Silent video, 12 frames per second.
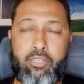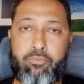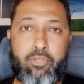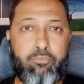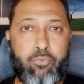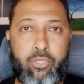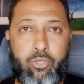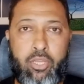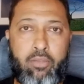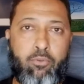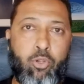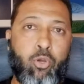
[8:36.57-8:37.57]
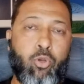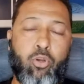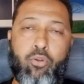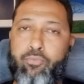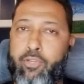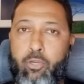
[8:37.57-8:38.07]
even when you have long
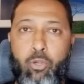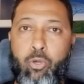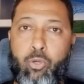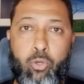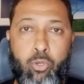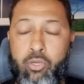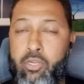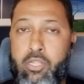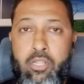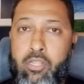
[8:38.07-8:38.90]
off and long out,